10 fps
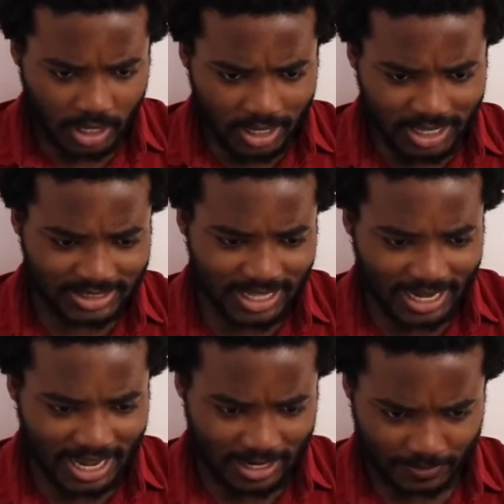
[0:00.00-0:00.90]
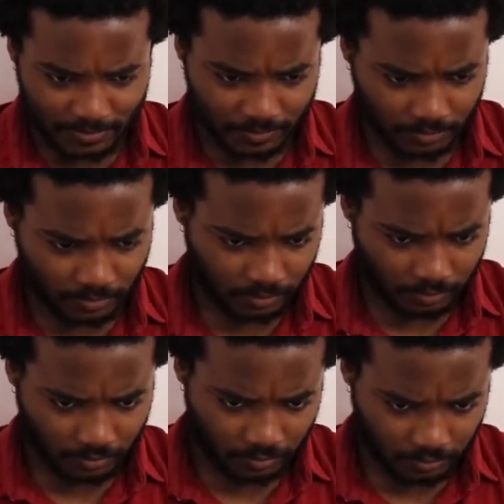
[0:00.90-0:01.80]
Let's see that again.
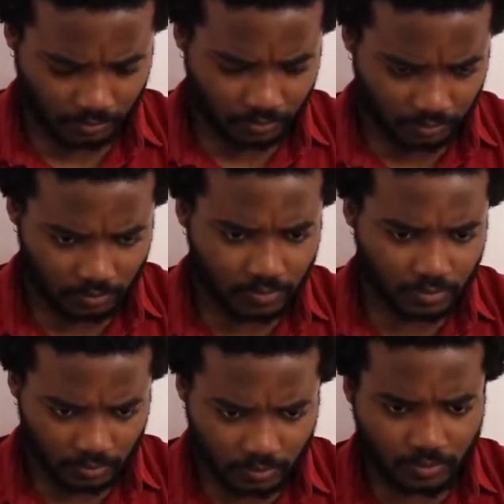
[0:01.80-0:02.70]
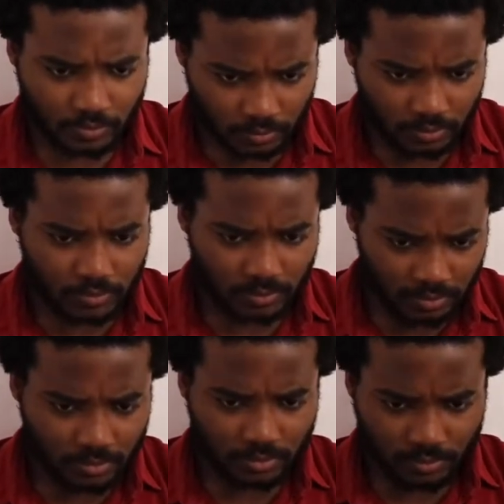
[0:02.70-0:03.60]

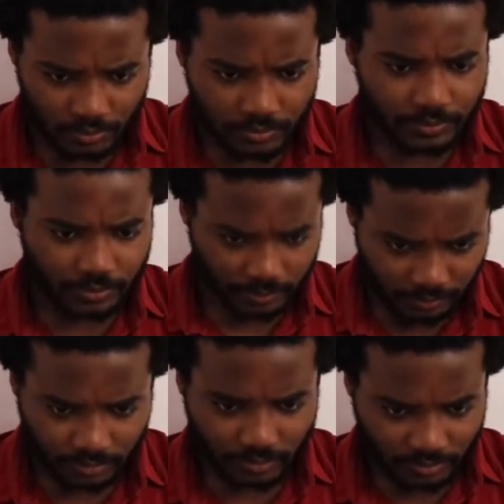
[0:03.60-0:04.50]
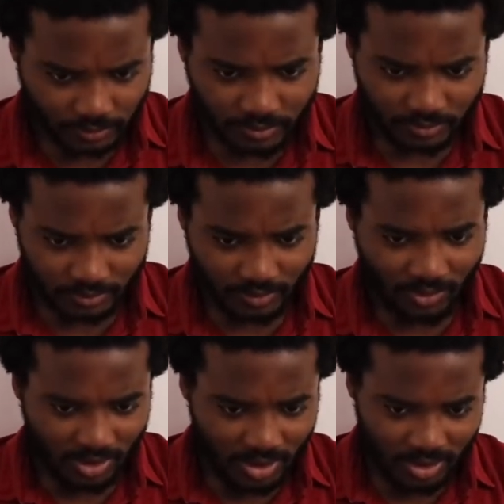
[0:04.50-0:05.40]

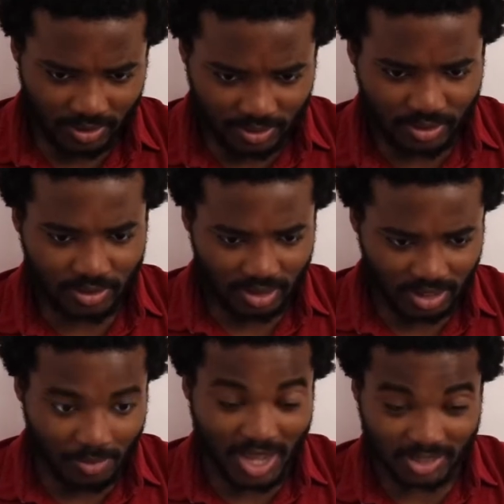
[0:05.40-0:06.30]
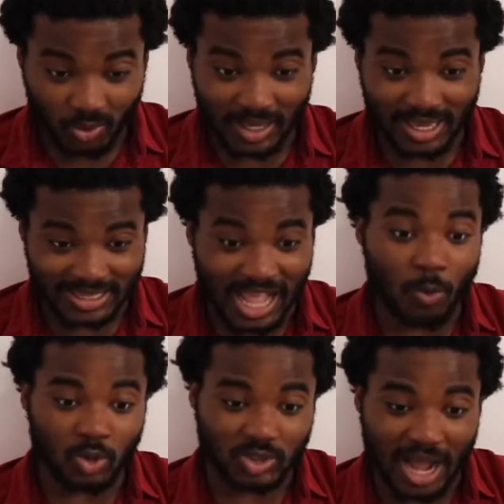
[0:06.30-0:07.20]
The best we can.
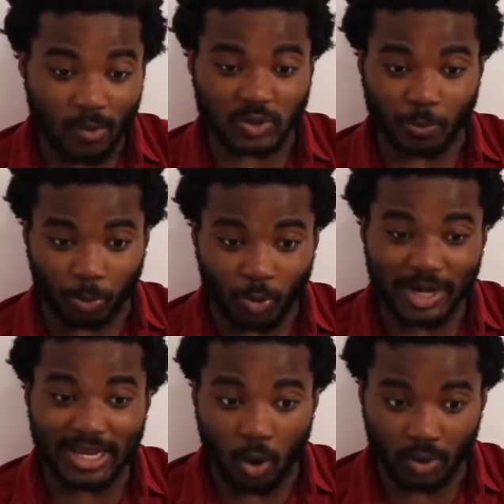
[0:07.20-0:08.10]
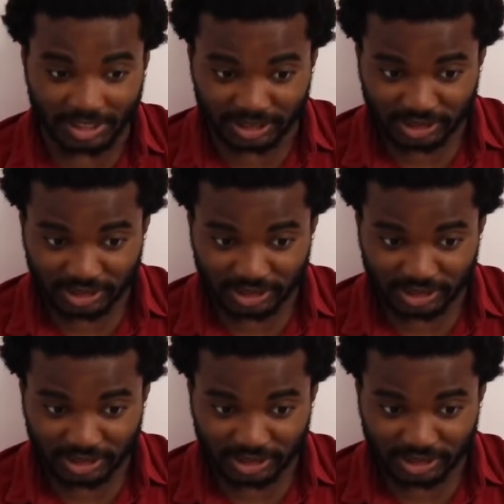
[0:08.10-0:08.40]
That was that was pretty goldish.